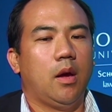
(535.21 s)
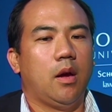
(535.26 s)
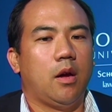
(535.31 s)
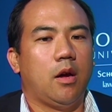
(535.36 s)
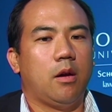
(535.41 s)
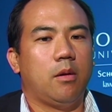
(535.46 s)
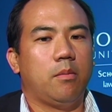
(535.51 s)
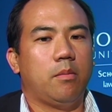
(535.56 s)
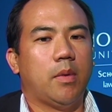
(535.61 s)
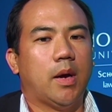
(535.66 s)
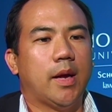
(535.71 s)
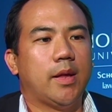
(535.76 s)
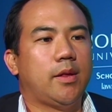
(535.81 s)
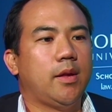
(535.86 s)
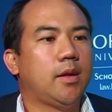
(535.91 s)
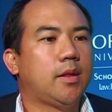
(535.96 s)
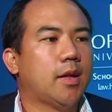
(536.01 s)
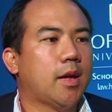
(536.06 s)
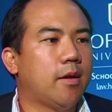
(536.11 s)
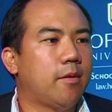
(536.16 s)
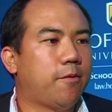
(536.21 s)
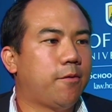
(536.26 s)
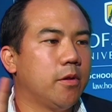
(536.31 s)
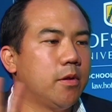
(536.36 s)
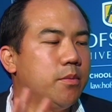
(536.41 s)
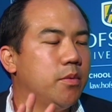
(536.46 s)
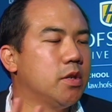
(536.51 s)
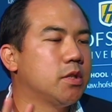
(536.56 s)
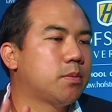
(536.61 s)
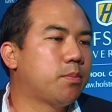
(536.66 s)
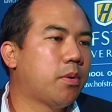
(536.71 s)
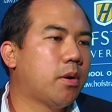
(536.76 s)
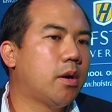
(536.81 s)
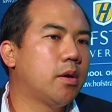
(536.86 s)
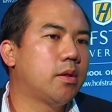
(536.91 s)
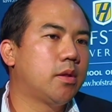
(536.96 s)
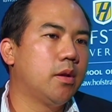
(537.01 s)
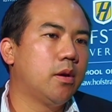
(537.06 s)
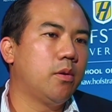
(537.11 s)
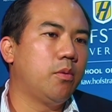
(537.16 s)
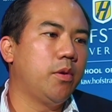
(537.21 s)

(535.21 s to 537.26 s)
I think that for the most part, though,